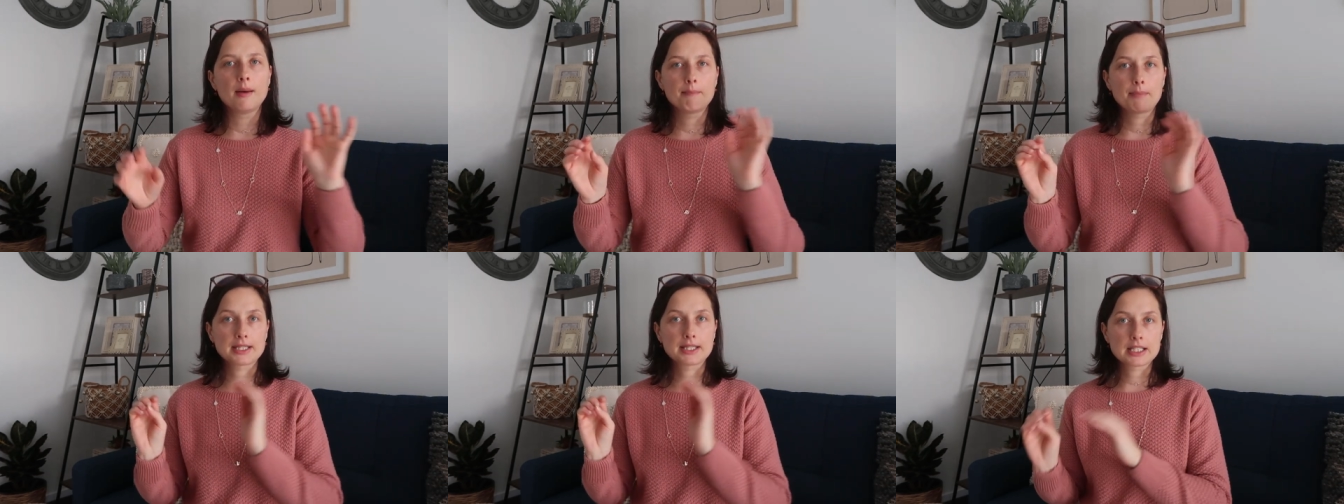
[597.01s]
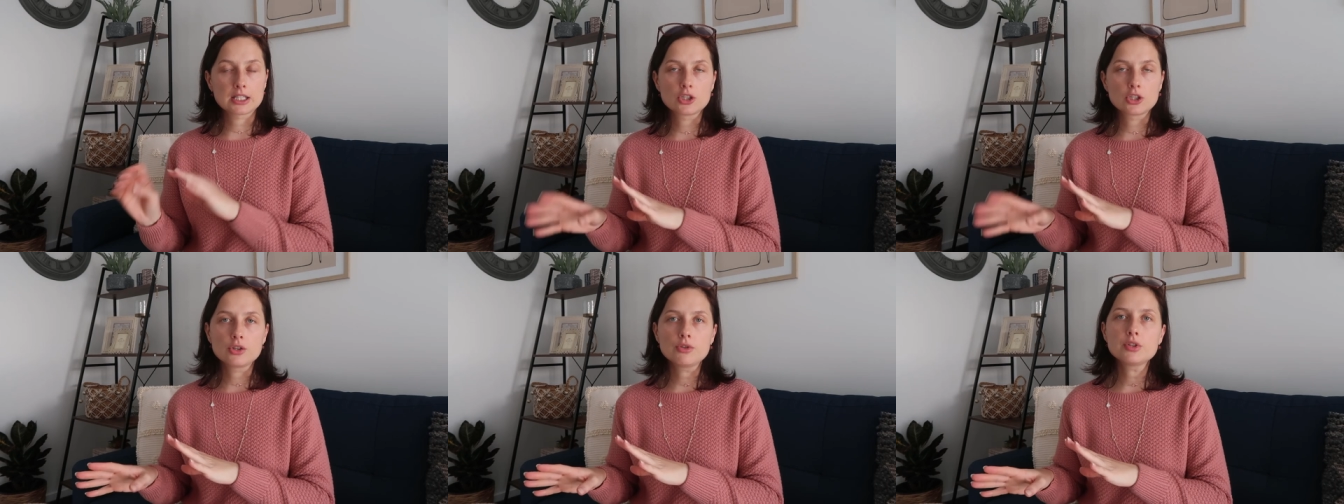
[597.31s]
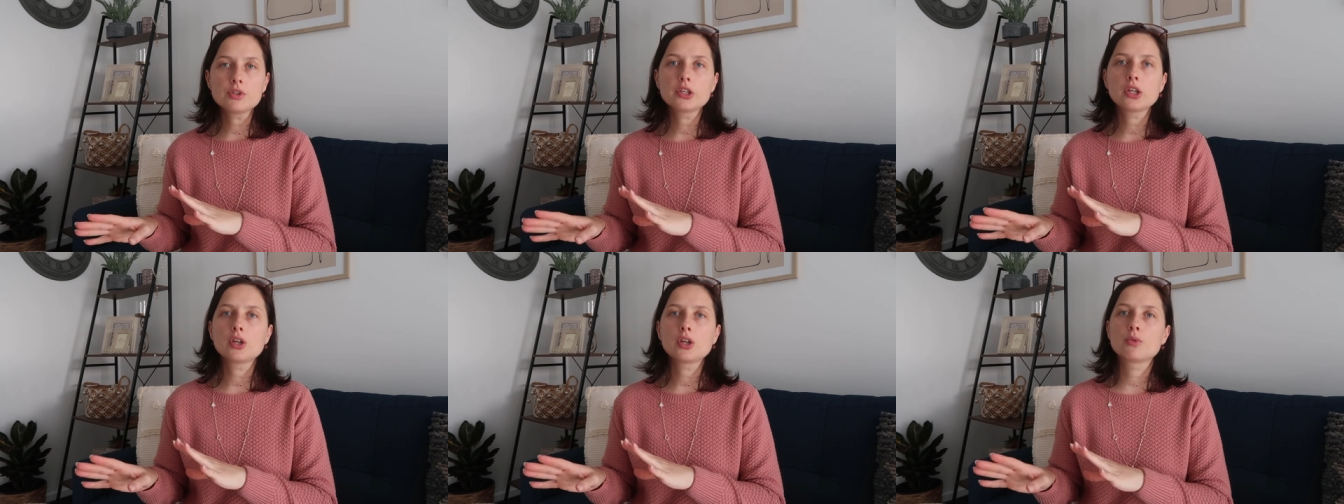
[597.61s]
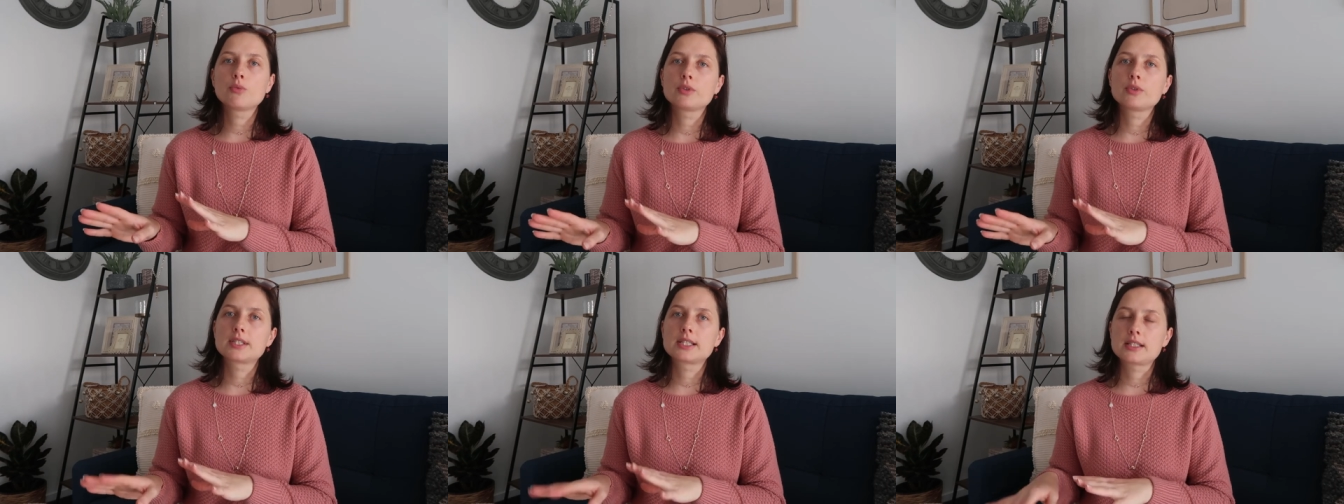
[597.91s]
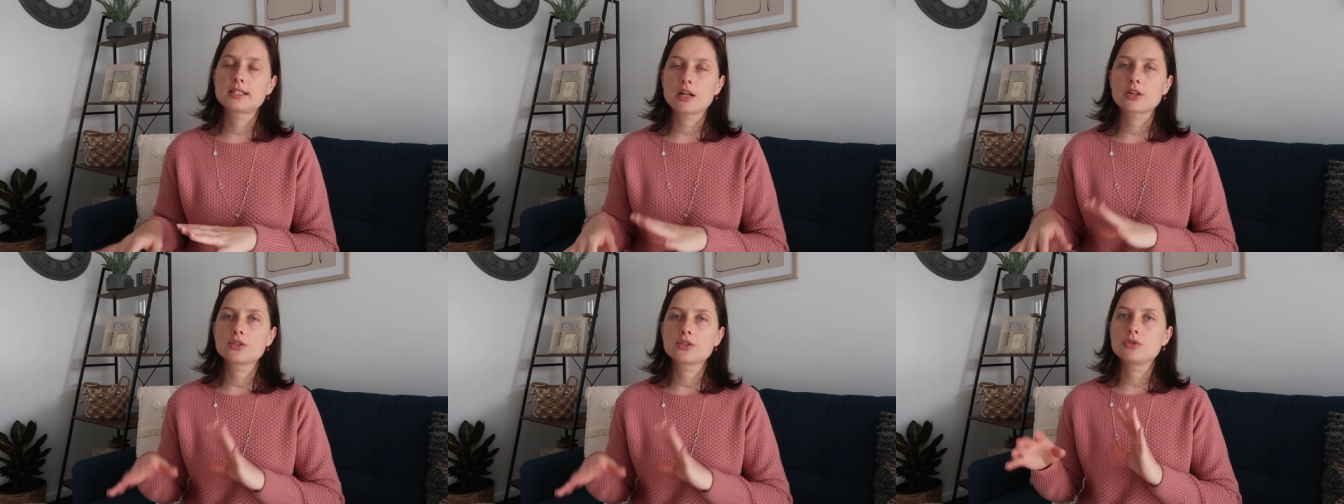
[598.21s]
But at uni you will
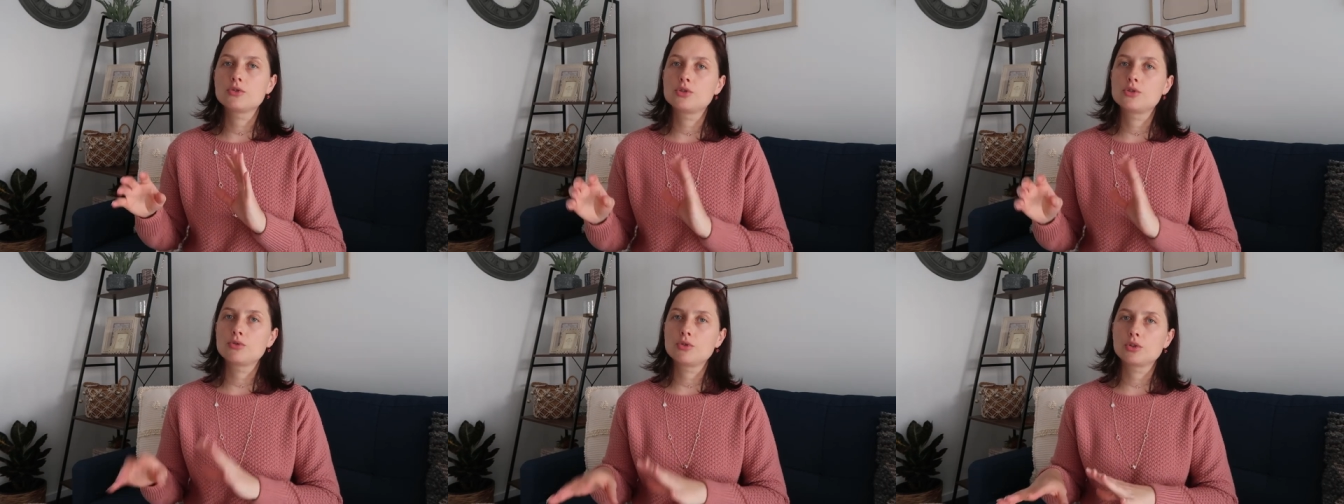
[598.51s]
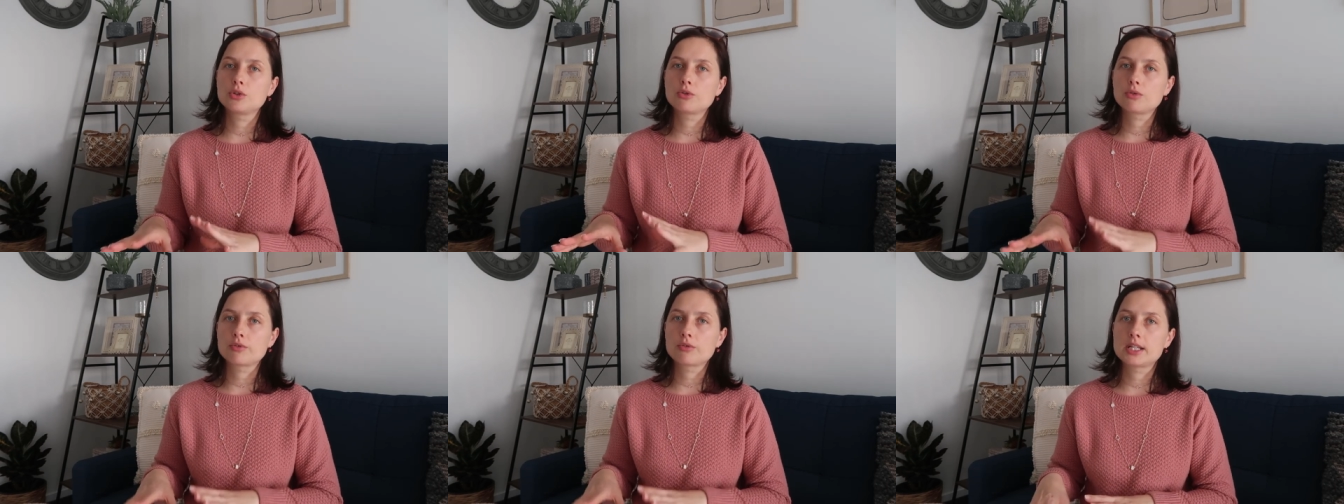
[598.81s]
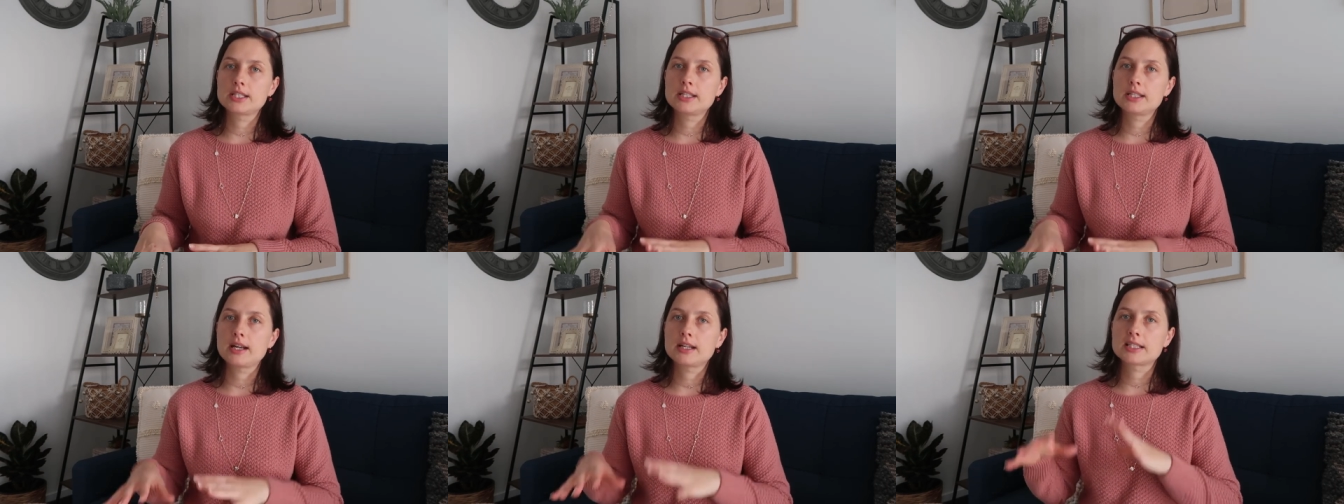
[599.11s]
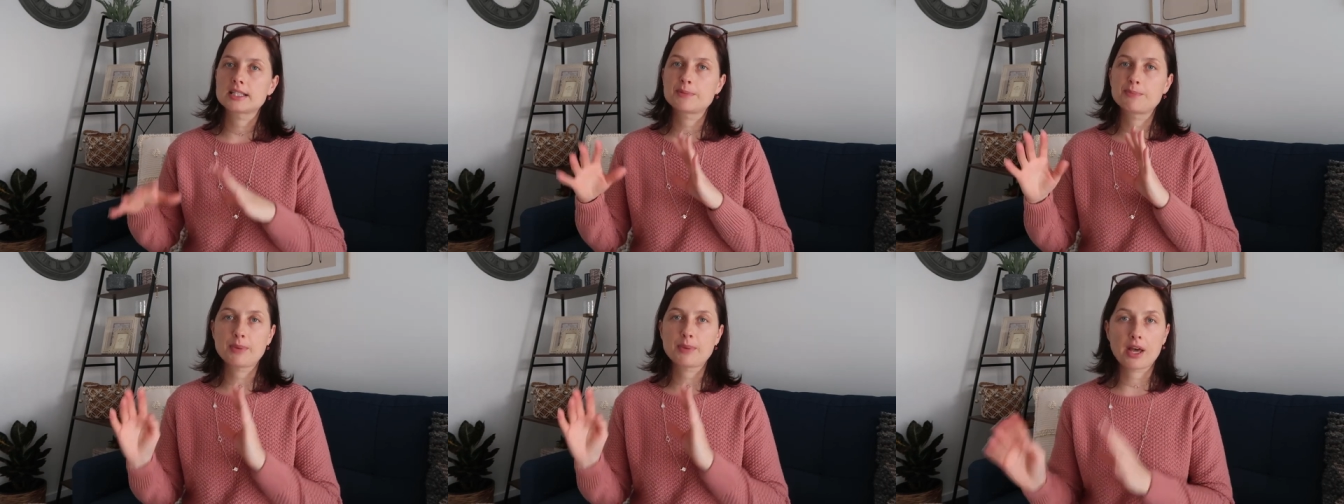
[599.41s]
start to do it already as